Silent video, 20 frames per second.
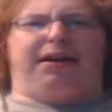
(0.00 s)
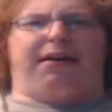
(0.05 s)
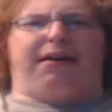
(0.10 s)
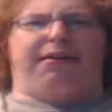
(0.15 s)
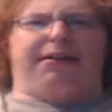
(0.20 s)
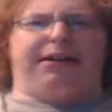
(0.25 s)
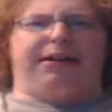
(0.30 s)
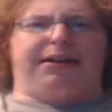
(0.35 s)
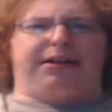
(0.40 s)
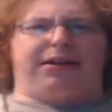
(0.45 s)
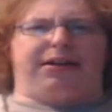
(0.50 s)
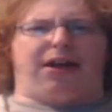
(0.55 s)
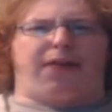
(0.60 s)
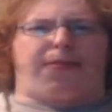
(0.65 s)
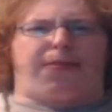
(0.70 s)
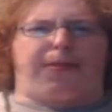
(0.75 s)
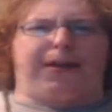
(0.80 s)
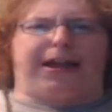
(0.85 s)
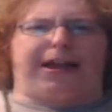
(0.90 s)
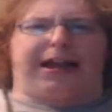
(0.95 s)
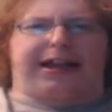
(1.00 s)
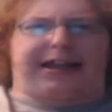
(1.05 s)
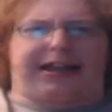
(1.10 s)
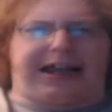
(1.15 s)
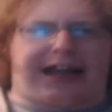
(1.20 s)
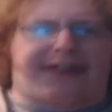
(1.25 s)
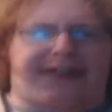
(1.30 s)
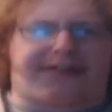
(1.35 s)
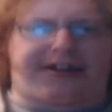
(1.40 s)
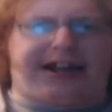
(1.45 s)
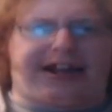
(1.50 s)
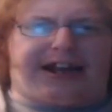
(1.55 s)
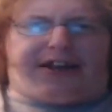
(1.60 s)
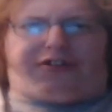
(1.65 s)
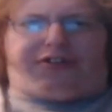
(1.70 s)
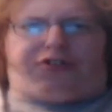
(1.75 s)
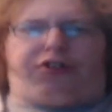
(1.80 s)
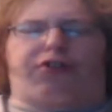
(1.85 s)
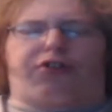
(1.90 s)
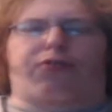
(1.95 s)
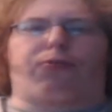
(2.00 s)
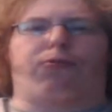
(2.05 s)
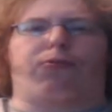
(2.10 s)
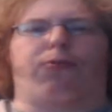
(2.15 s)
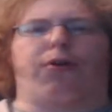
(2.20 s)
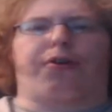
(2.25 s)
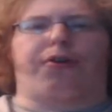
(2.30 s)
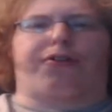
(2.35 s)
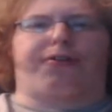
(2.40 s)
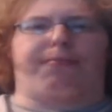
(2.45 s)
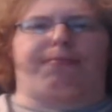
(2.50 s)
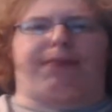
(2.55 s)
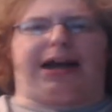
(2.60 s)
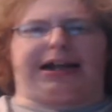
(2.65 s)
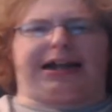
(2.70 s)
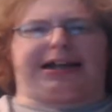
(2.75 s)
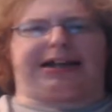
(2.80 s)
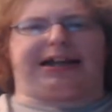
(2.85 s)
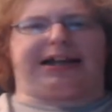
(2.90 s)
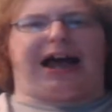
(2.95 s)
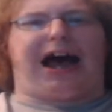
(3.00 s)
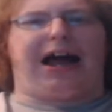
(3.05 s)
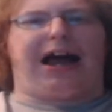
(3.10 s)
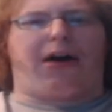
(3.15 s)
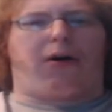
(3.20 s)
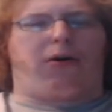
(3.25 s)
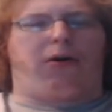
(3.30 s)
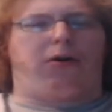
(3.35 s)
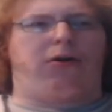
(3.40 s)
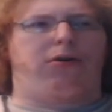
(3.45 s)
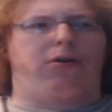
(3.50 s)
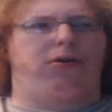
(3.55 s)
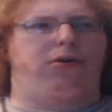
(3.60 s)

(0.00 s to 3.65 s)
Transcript: Ain't nothing against it, it just wasn't my style.